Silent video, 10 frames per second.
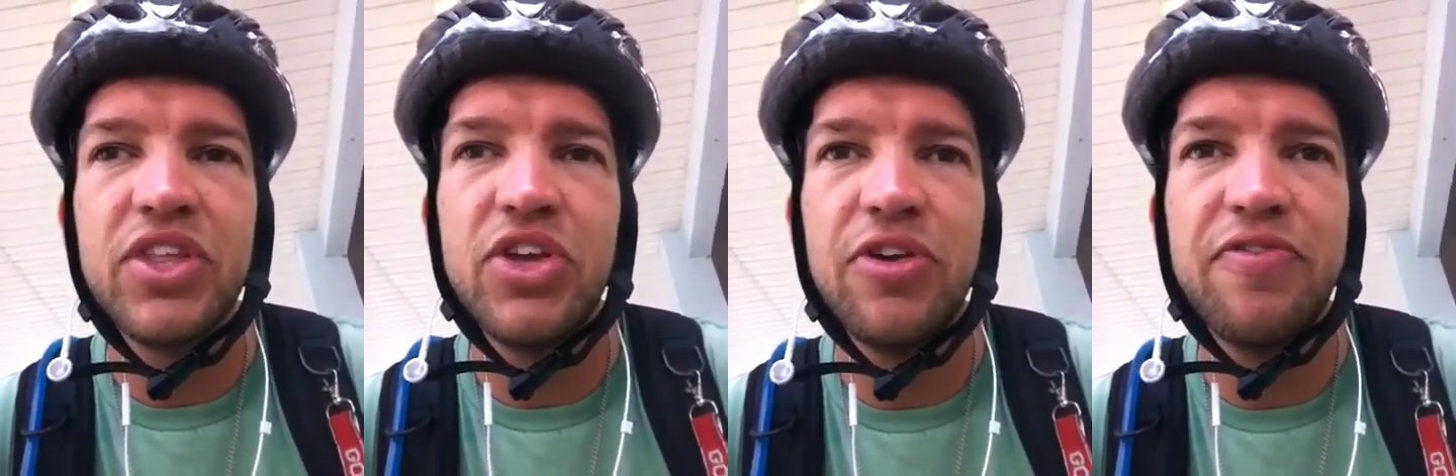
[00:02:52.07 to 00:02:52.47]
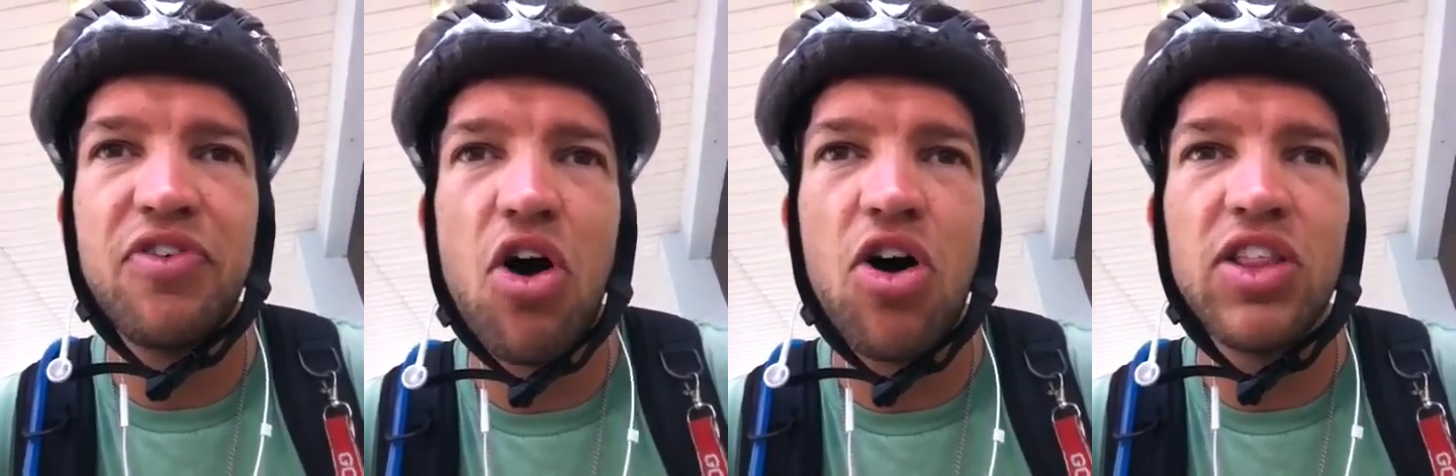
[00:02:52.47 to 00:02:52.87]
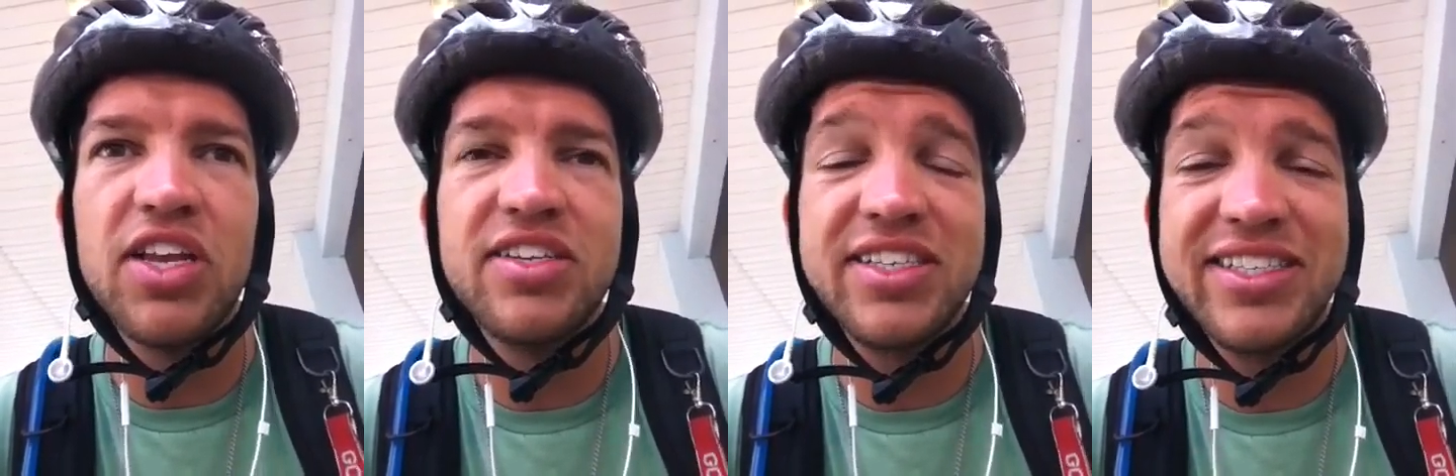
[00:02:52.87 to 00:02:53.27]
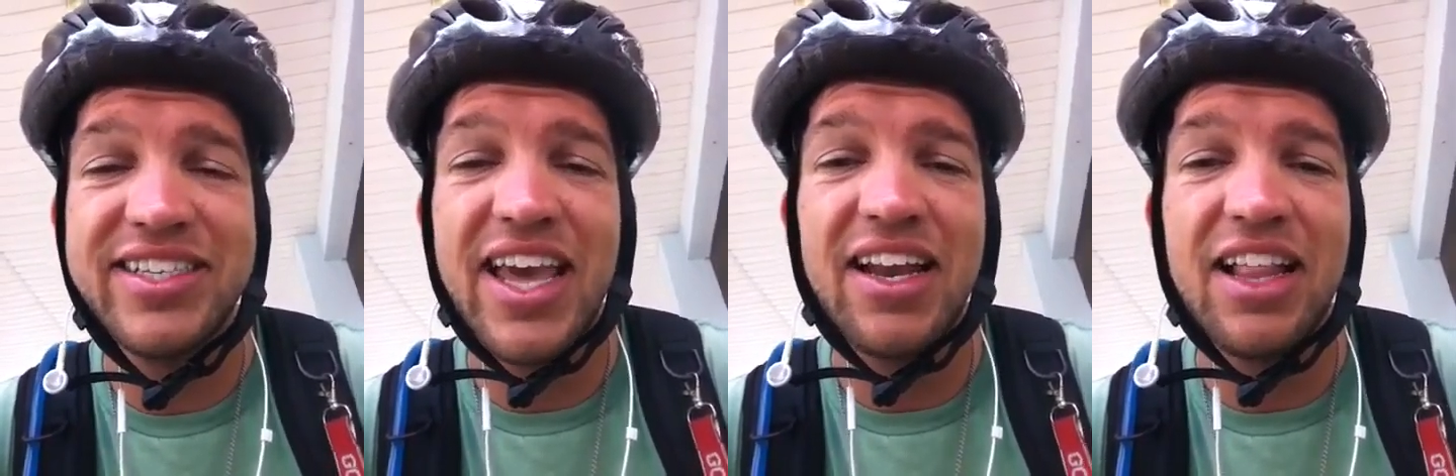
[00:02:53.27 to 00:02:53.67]
you fall into
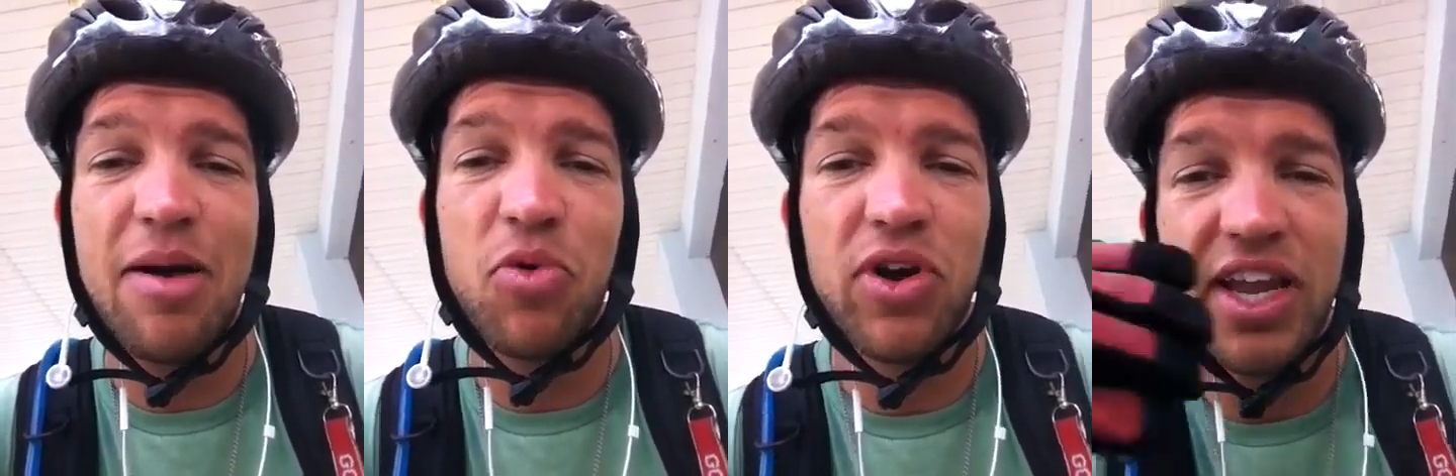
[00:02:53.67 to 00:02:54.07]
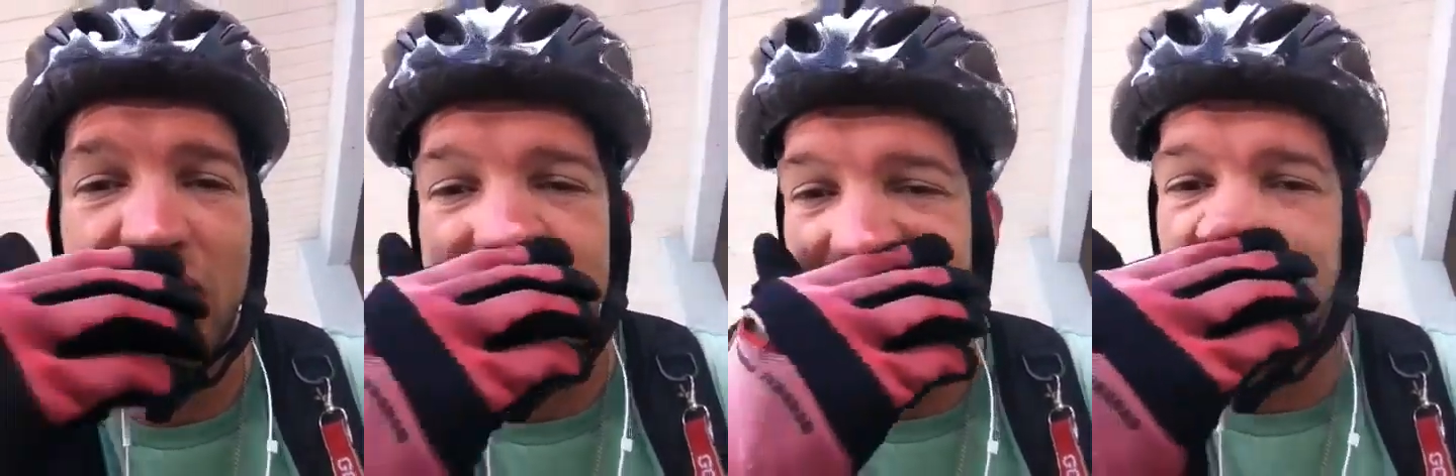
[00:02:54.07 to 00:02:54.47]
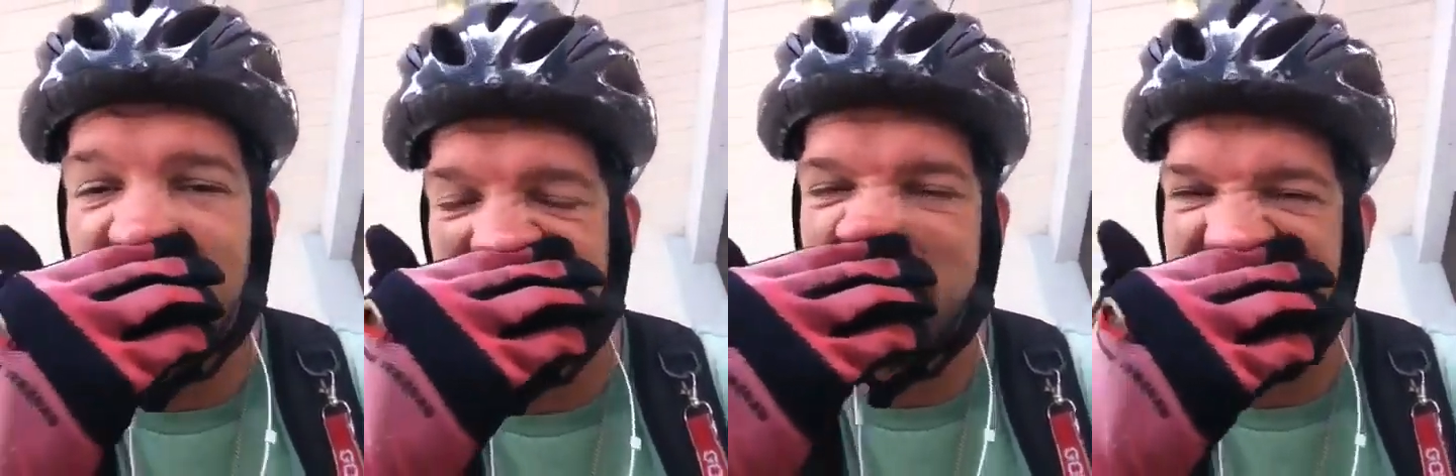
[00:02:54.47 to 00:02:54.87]
sin a lot more easily.